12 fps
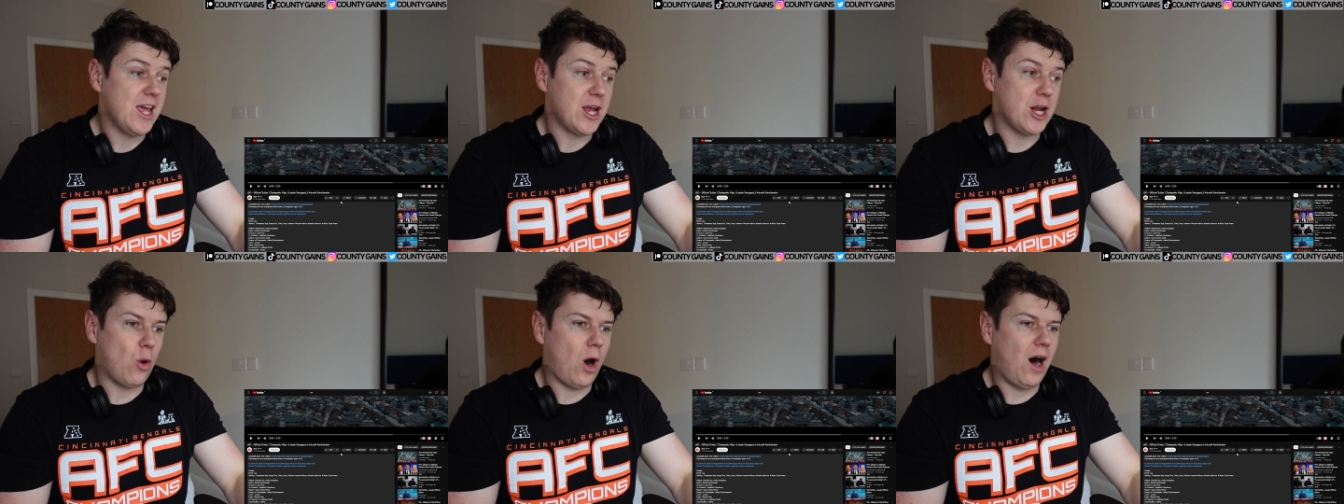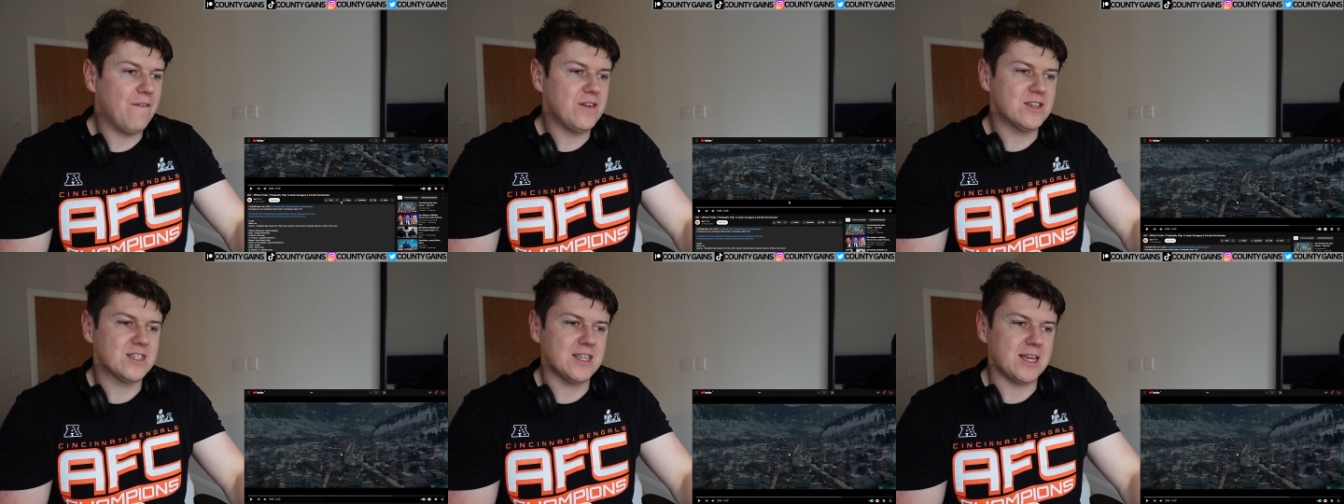You know,
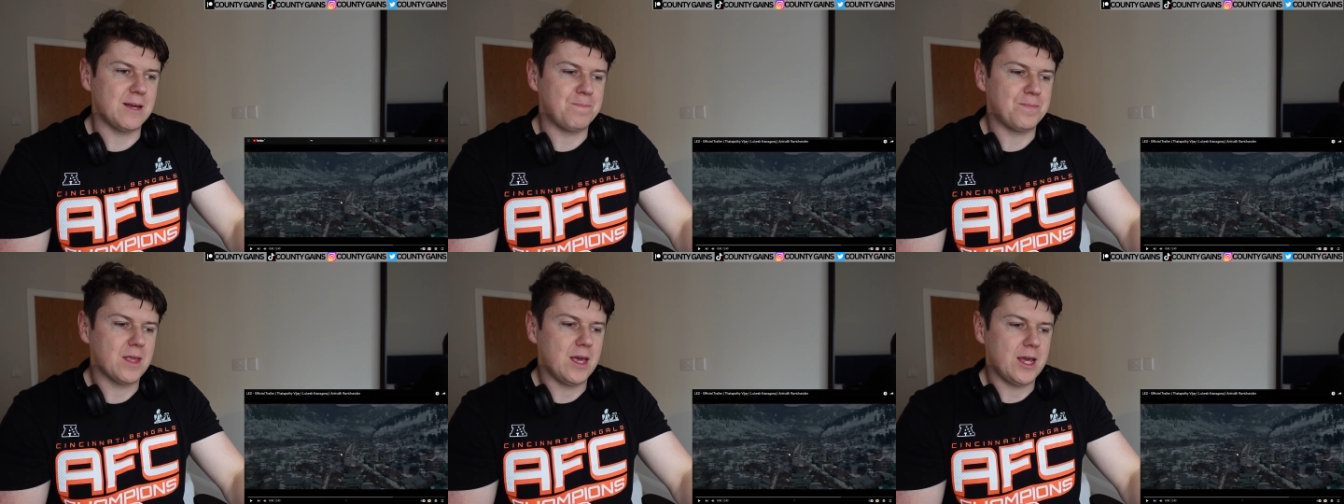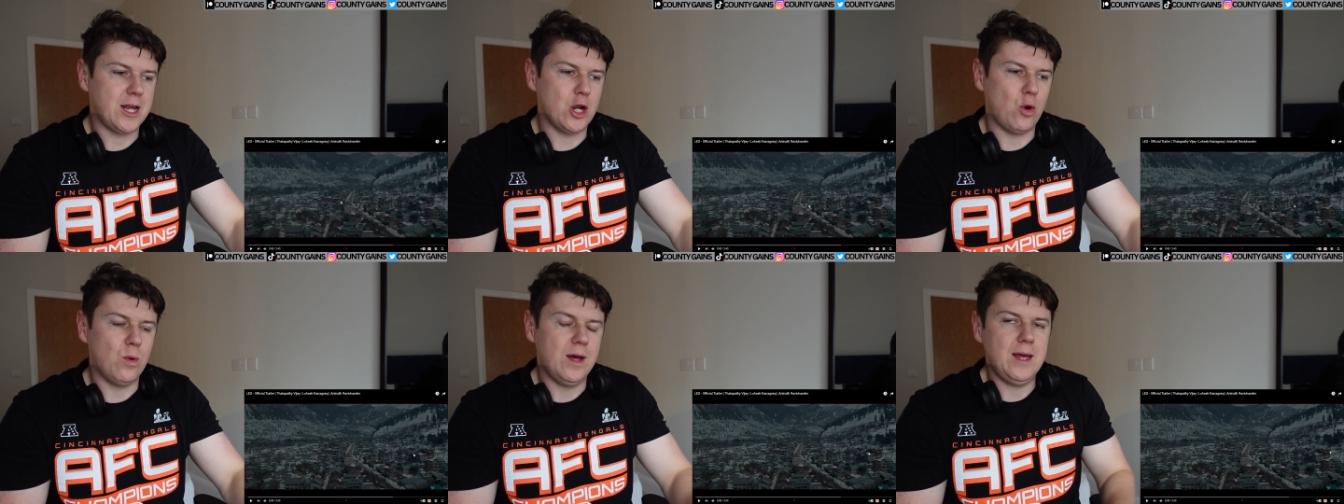obviously, you
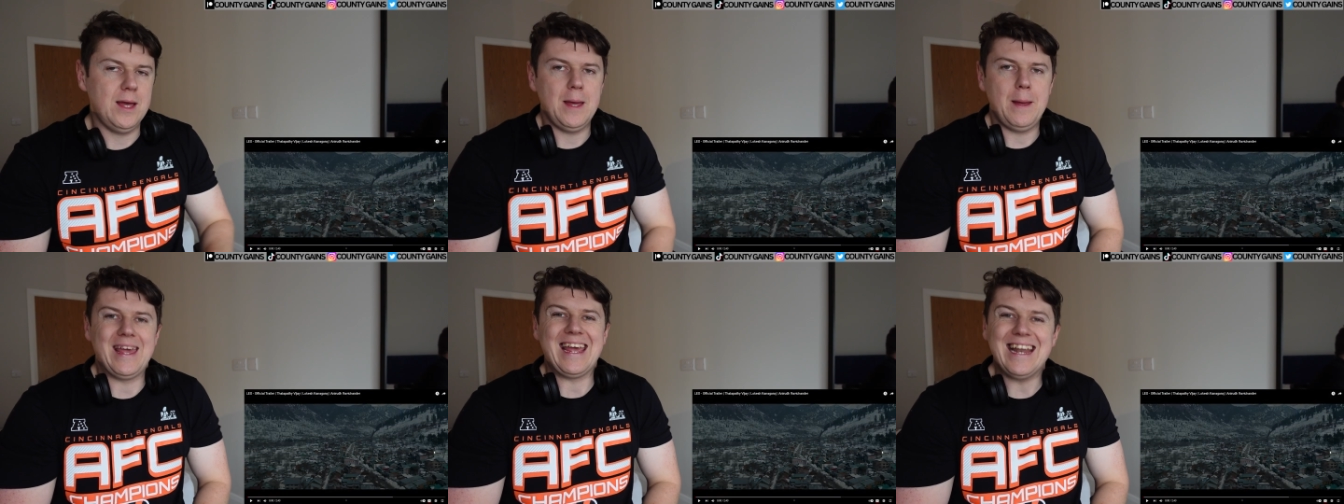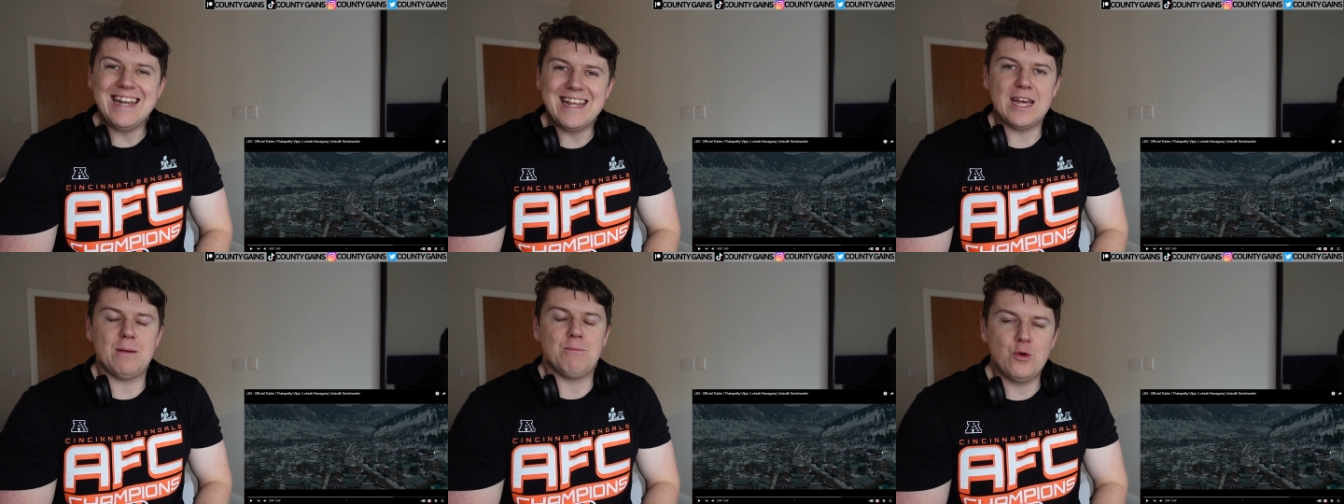know,
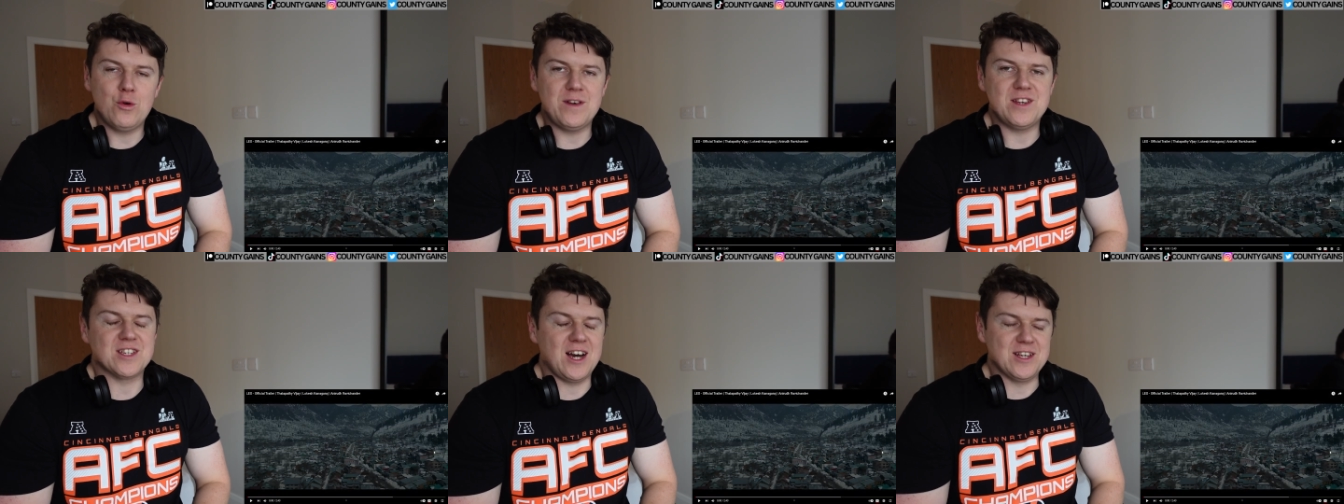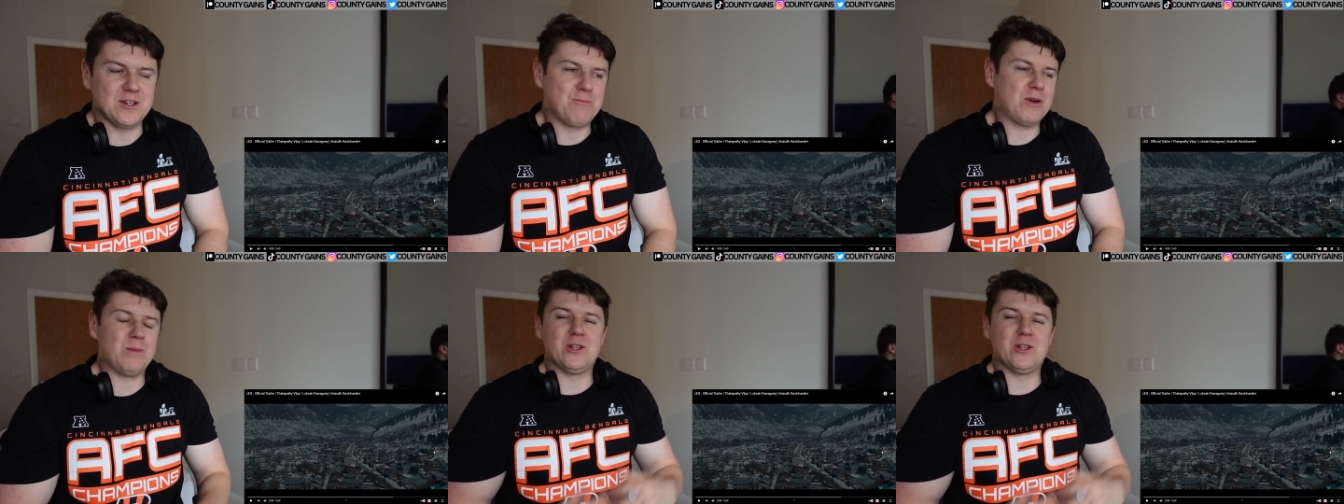Indian movies, guys, are pretty